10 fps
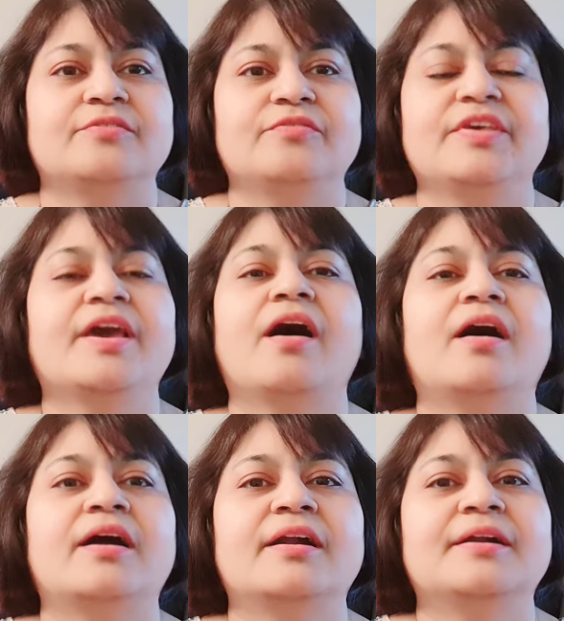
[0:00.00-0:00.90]
We
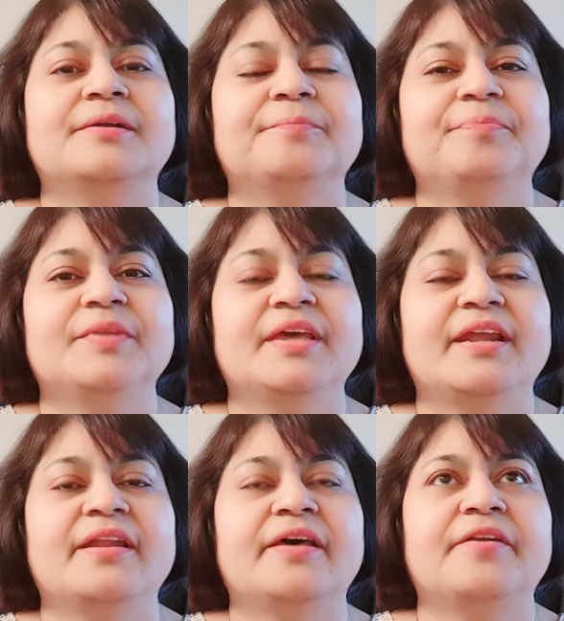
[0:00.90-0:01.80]
are in
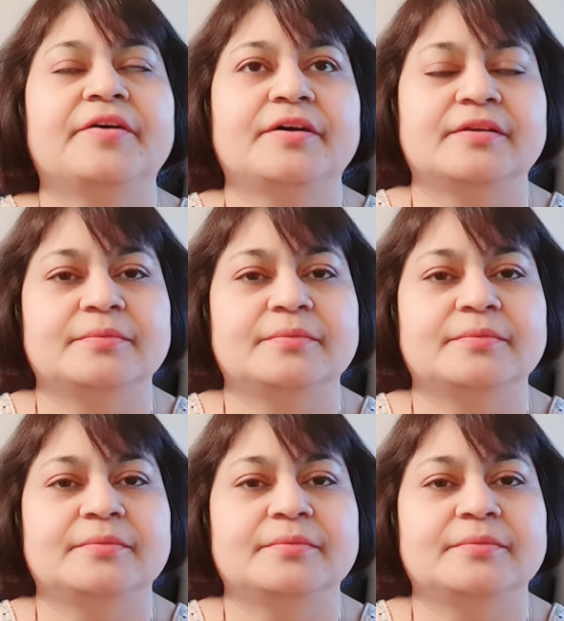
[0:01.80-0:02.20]
an era